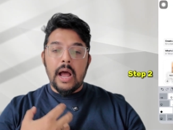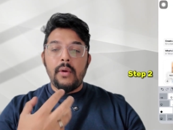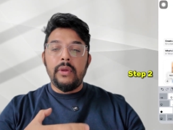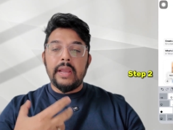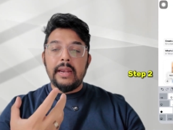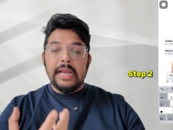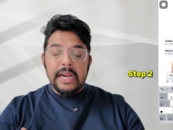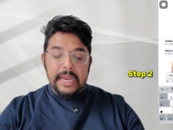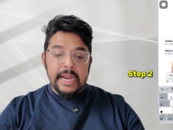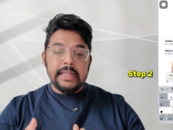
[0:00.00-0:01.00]
how you can
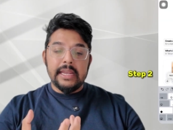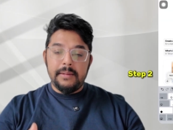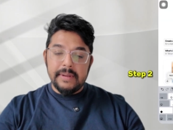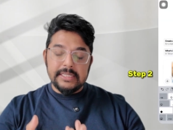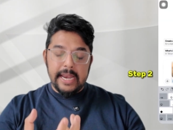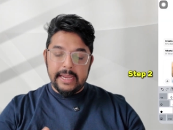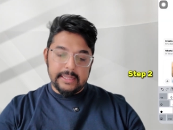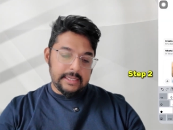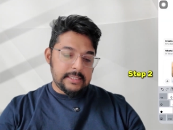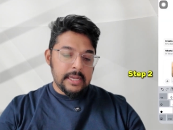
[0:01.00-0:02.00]
create the image
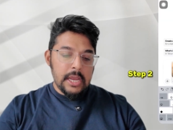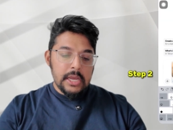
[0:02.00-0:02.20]
like this.